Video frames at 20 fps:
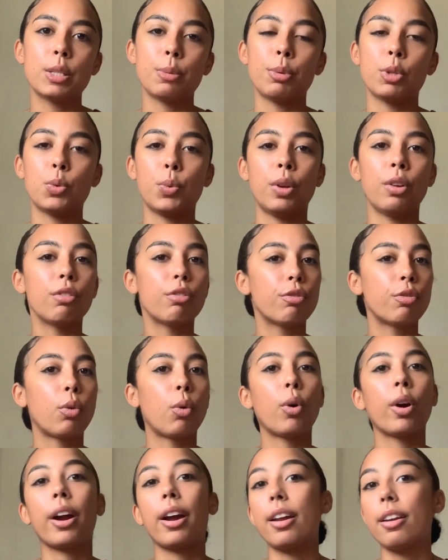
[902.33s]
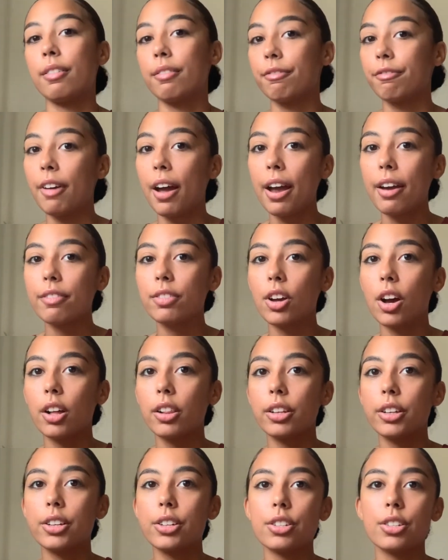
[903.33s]
between $4 and
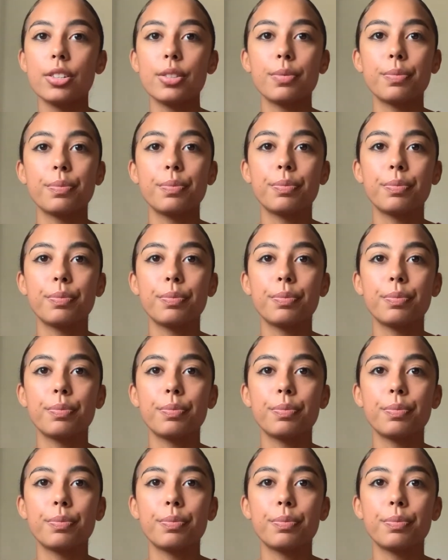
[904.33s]
$5.